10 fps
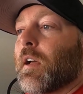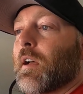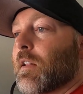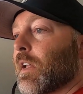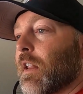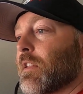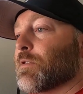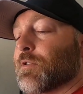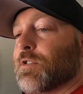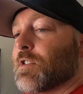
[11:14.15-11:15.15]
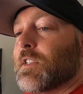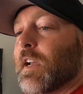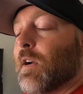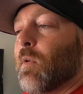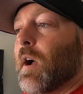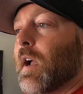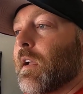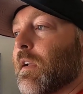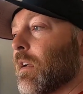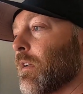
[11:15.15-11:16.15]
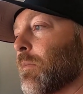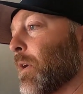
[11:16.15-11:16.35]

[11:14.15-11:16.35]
A lot of this was just DIY.